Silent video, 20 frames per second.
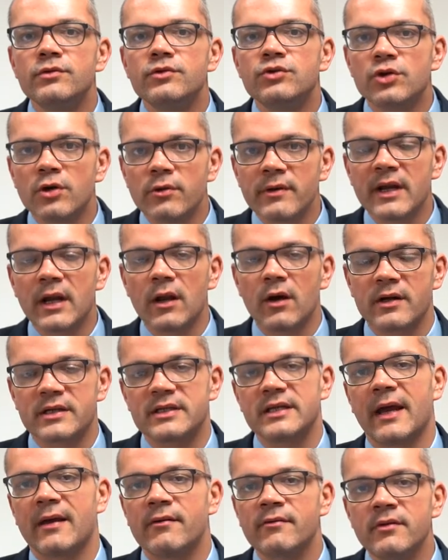During
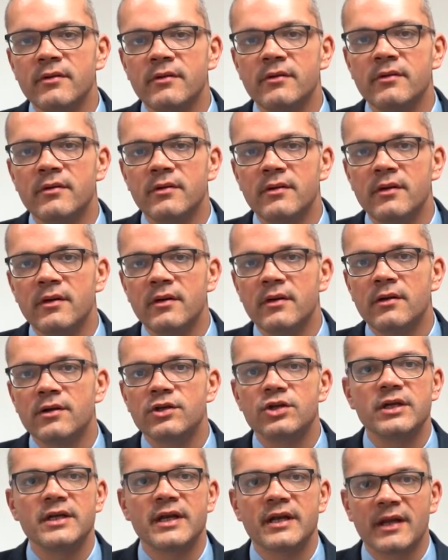lockdown,
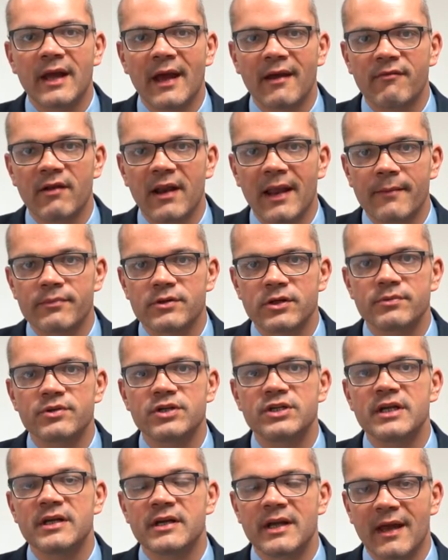she didn't have a laptop,
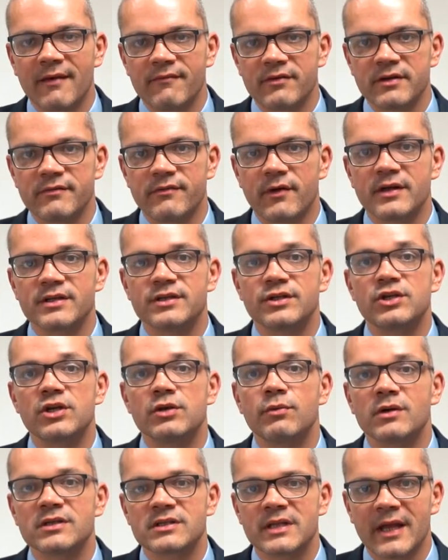she didn't have a device, and she
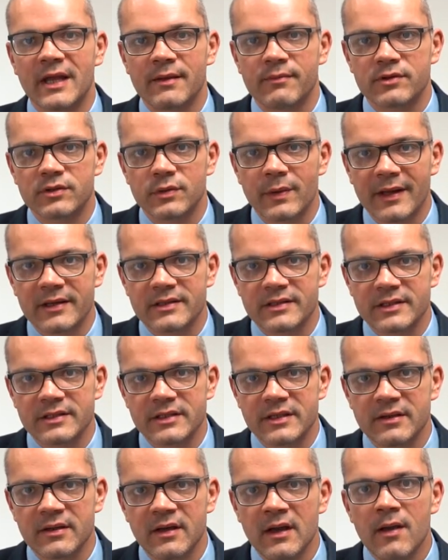wasn't able to
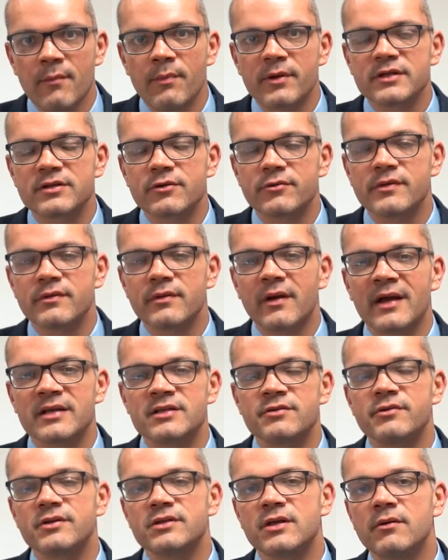access it. But as a,
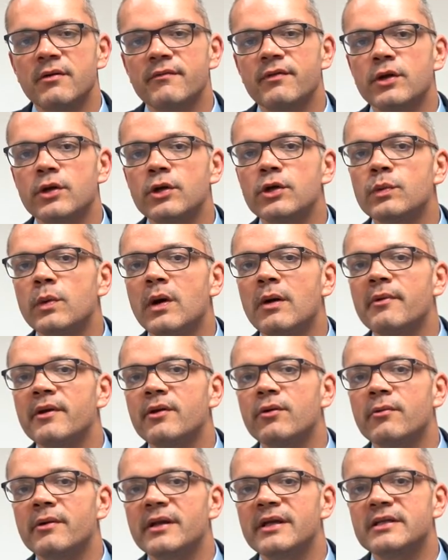as a result of the good work
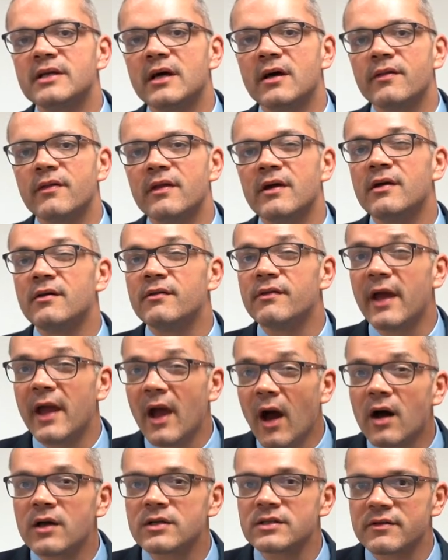we'd already done, they
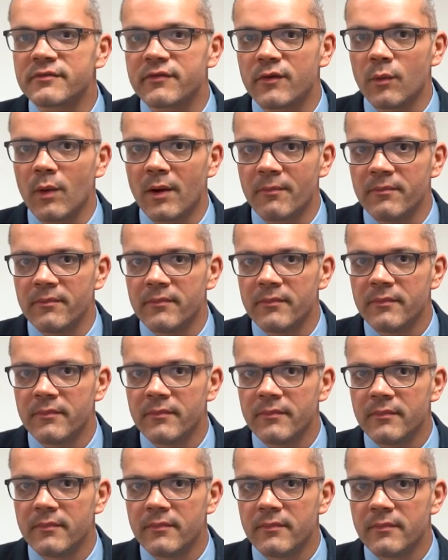asked for one.
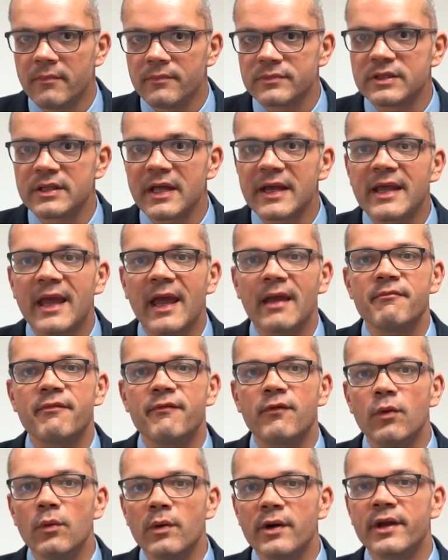So they came
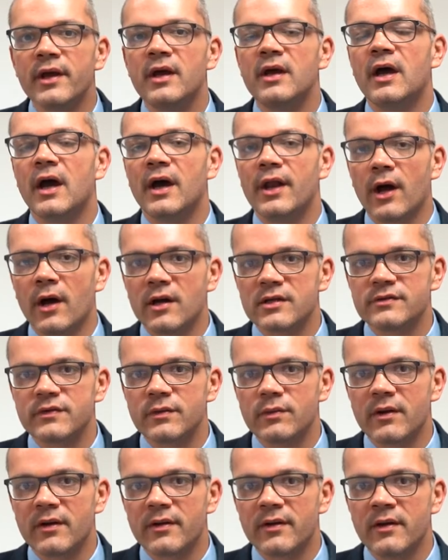forward and asked
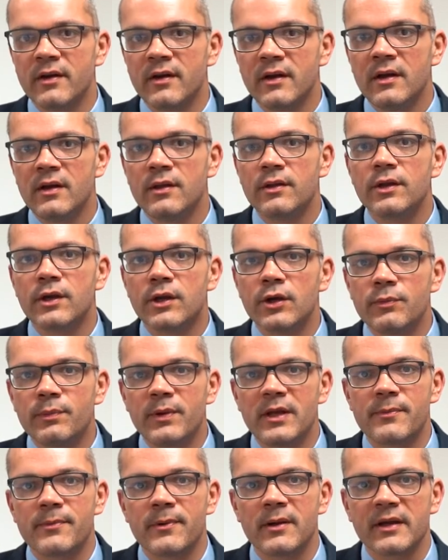for one. The good
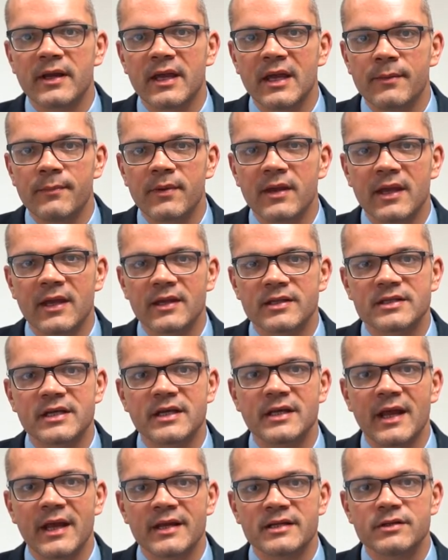people at Keep Kids
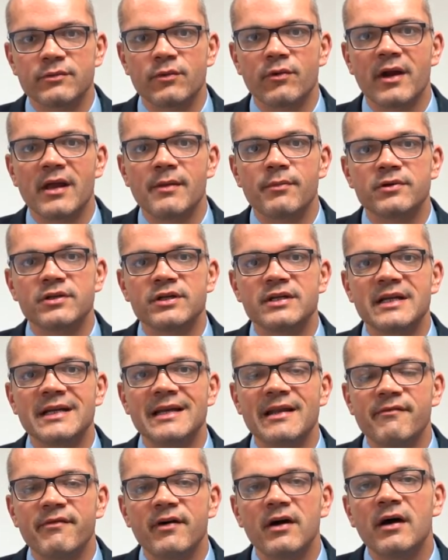Connected were able to
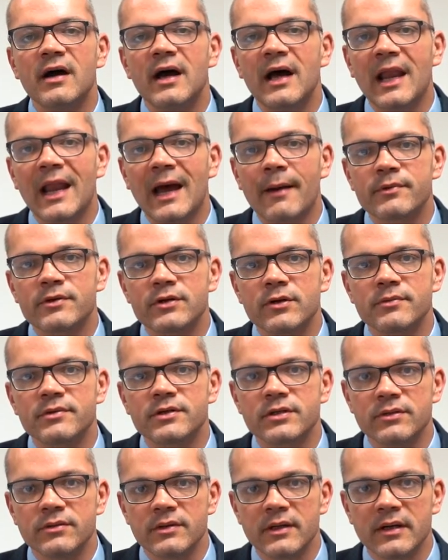deliver a laptop
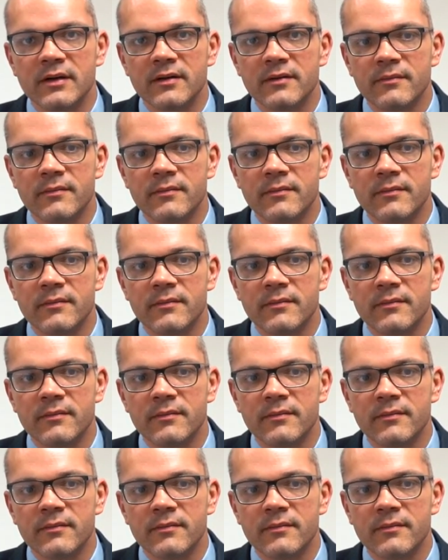to her.